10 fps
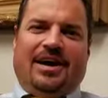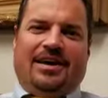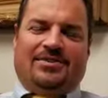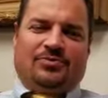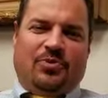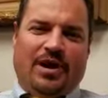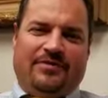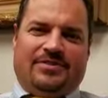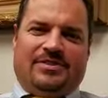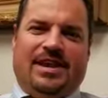His
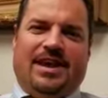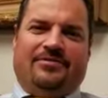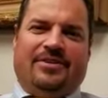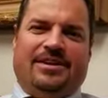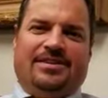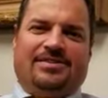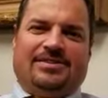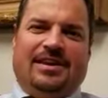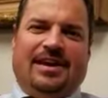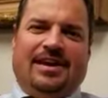wife is an Adventist,
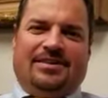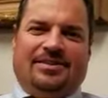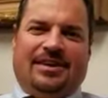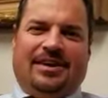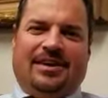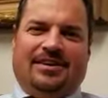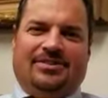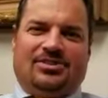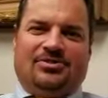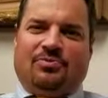and
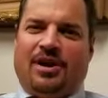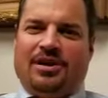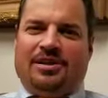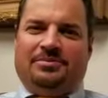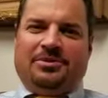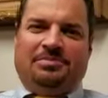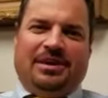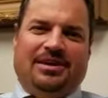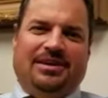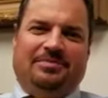she's wanted him to
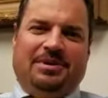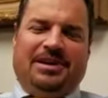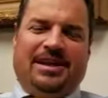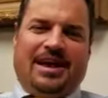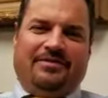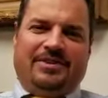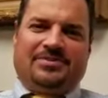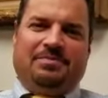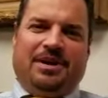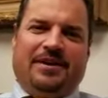be an
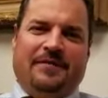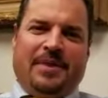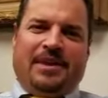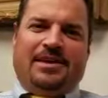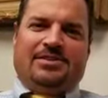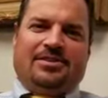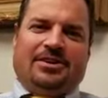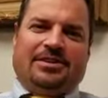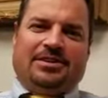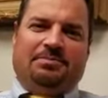Adventist, but he's
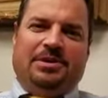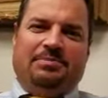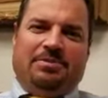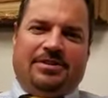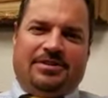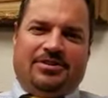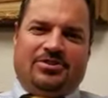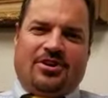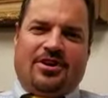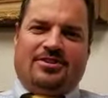looked at the people in the
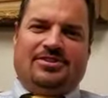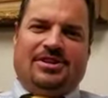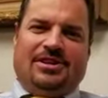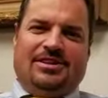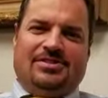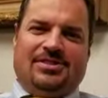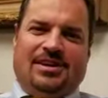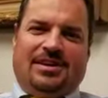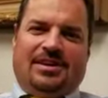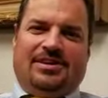church, and he's
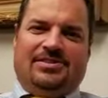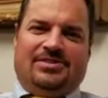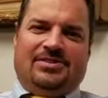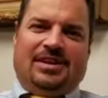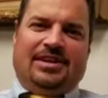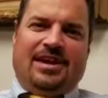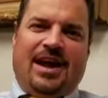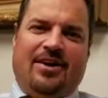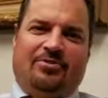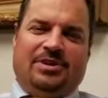seen
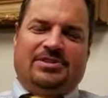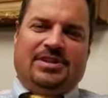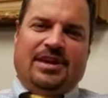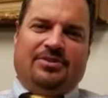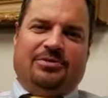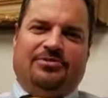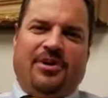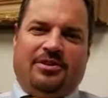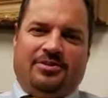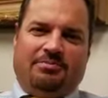how we say that we
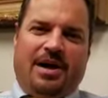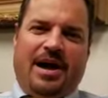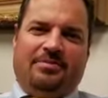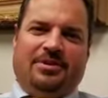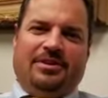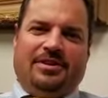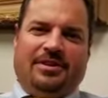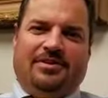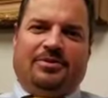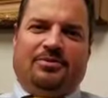follow the Bible and
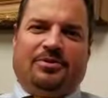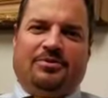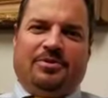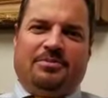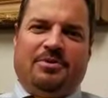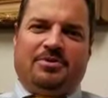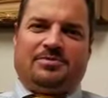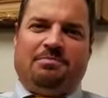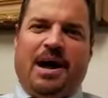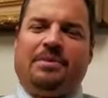that we're the
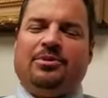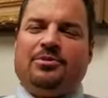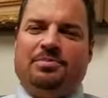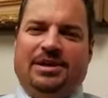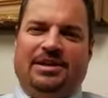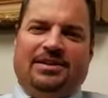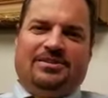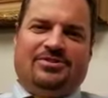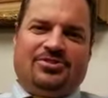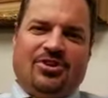most Bible
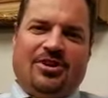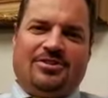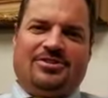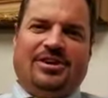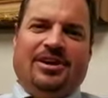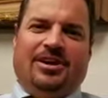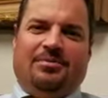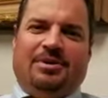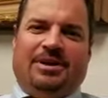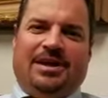obedient church,
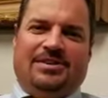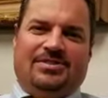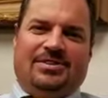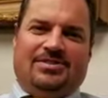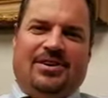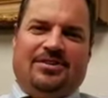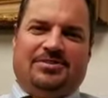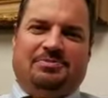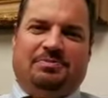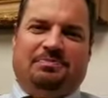but yet he sees all
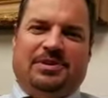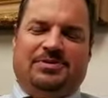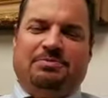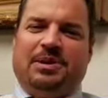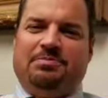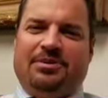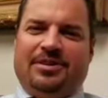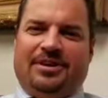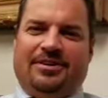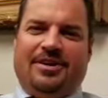these people
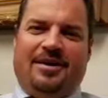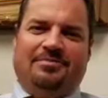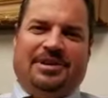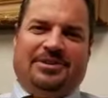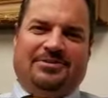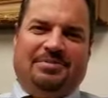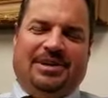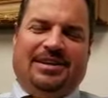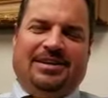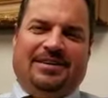that are not being
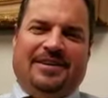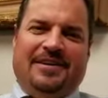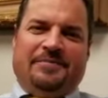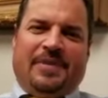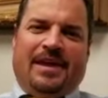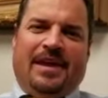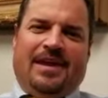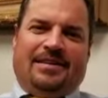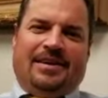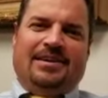obedient,
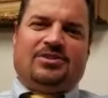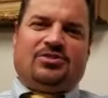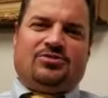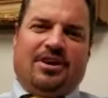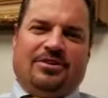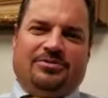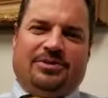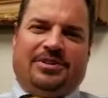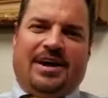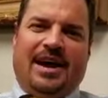and he struggled
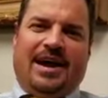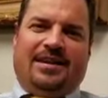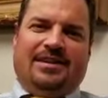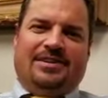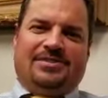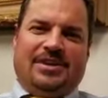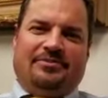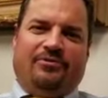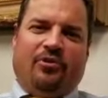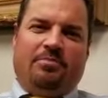with that. And he said,
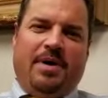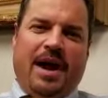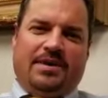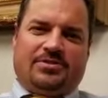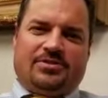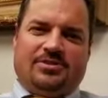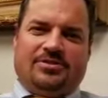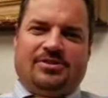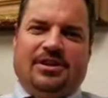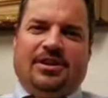four
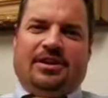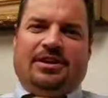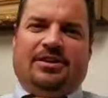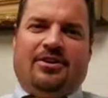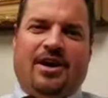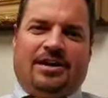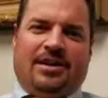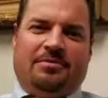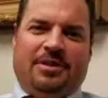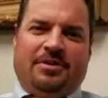pastors, I'd
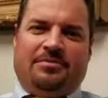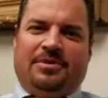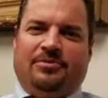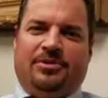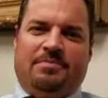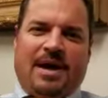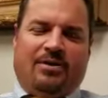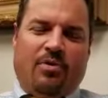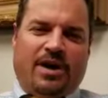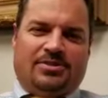come to them and with my
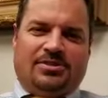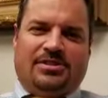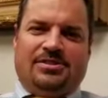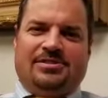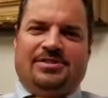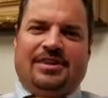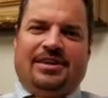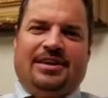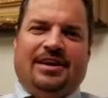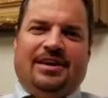questions,
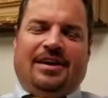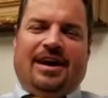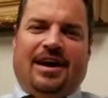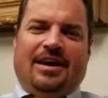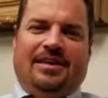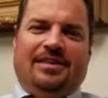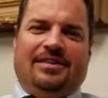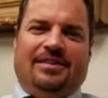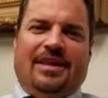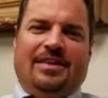and
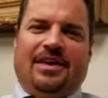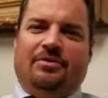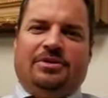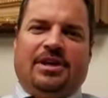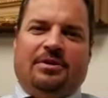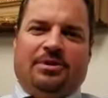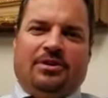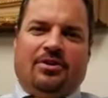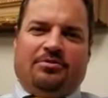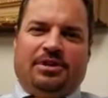they would tell me to
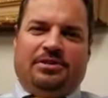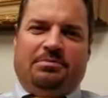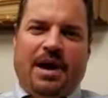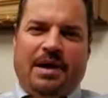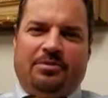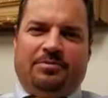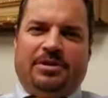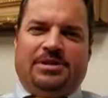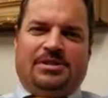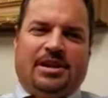go read the Bible, but
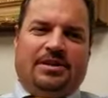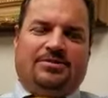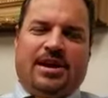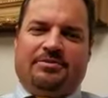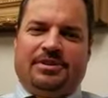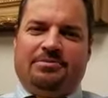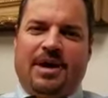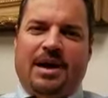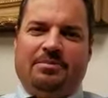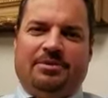he said I'd try to read the
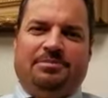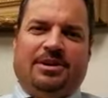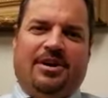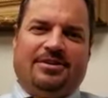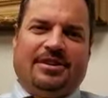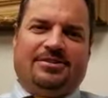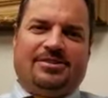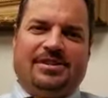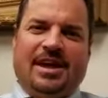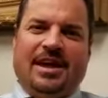Bible and be hard to
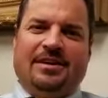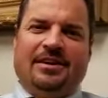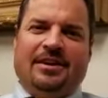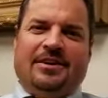understand.